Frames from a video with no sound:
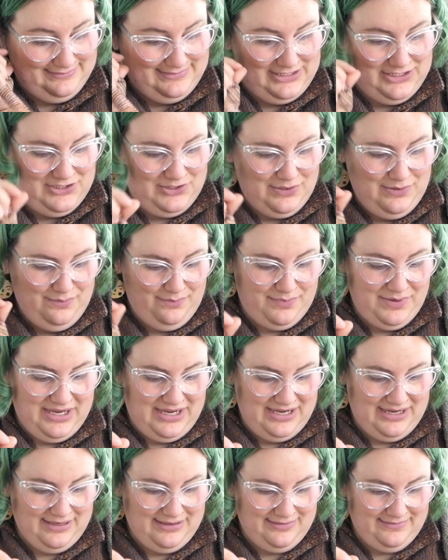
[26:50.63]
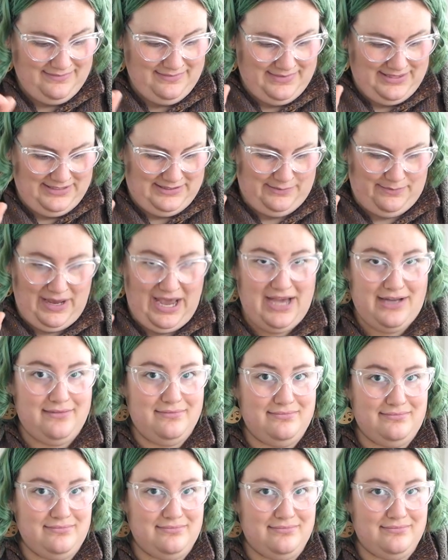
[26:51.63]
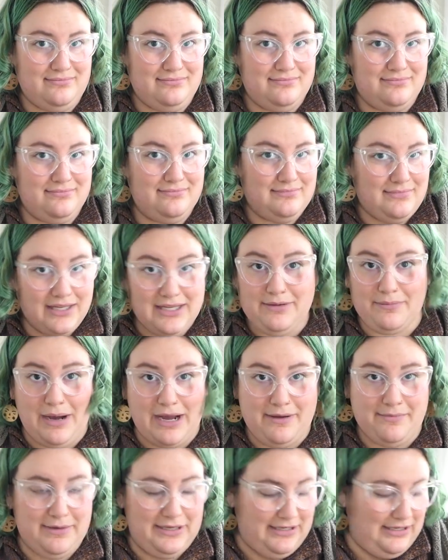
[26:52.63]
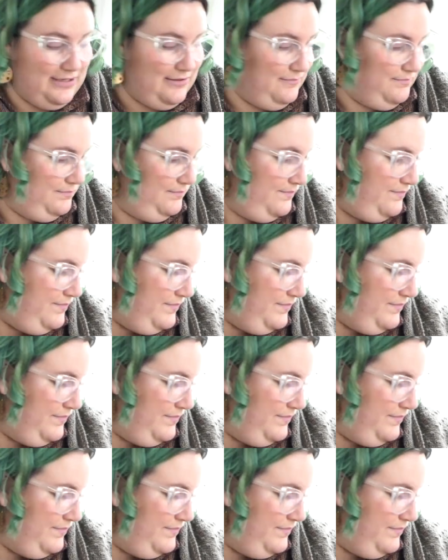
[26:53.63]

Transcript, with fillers: it shouldn't be this bad, in my opinion.